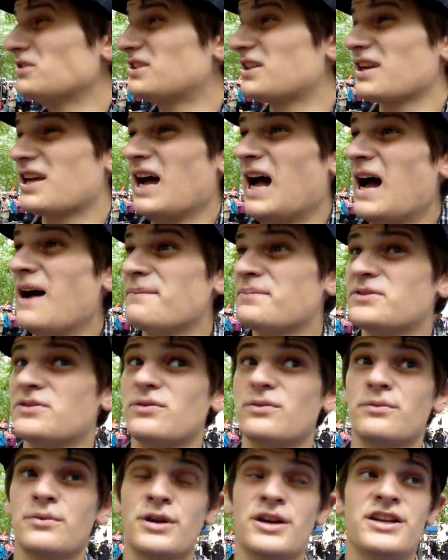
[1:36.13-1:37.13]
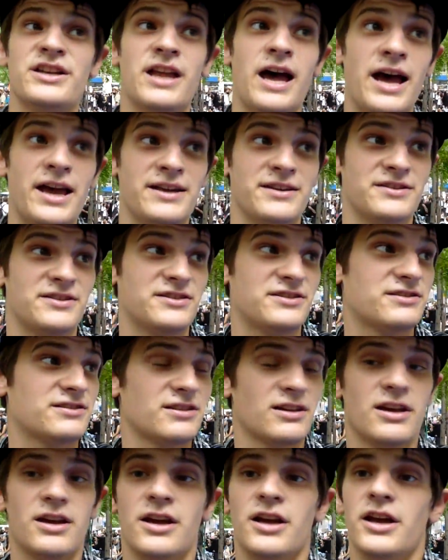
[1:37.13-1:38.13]
of the cops were nice.
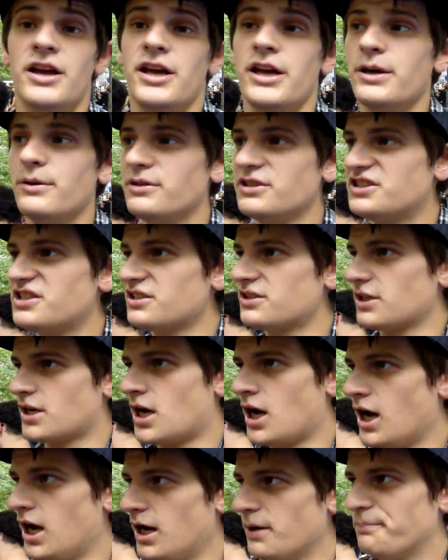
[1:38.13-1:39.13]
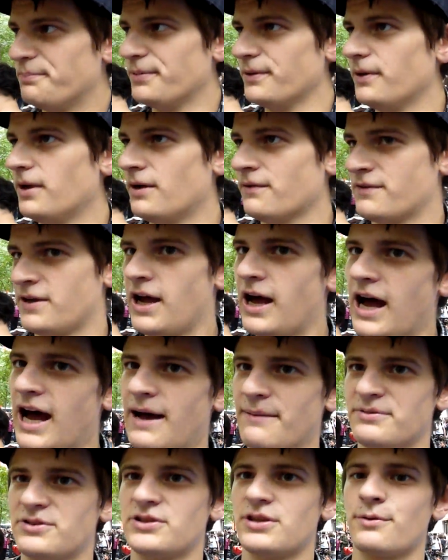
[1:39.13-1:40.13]
It was just a couple of
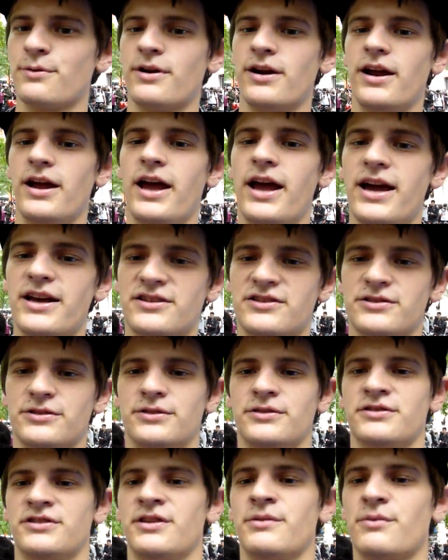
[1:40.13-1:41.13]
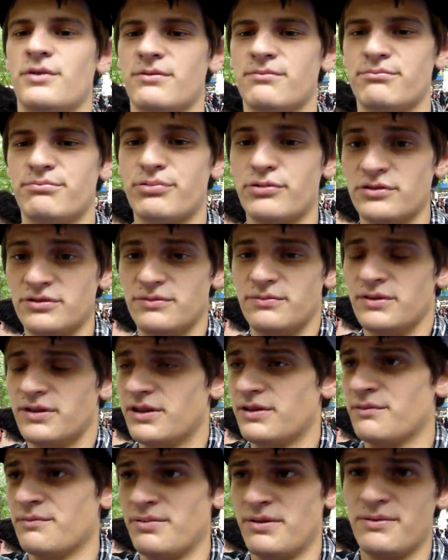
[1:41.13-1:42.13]
cops who were assholes
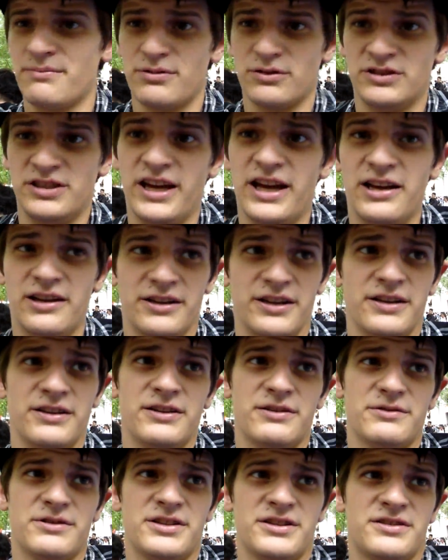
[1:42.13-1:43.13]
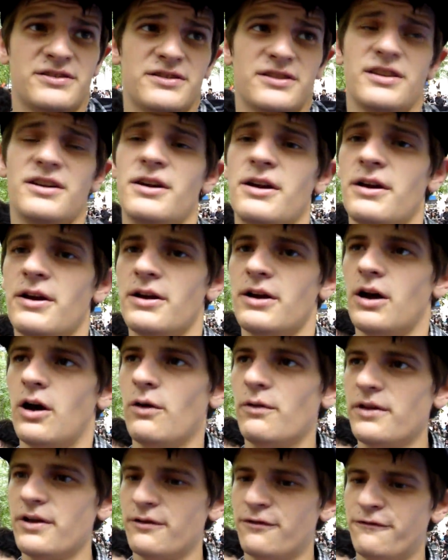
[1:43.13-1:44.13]
being brutality. It was
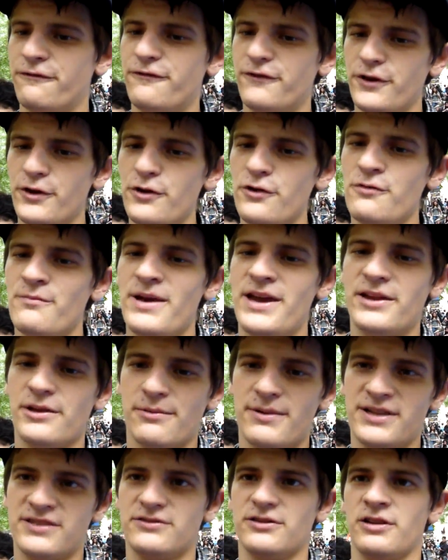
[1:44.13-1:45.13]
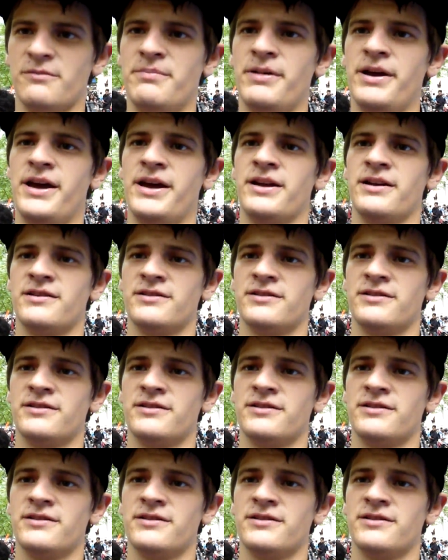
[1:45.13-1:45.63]
only a few made the rest look bad.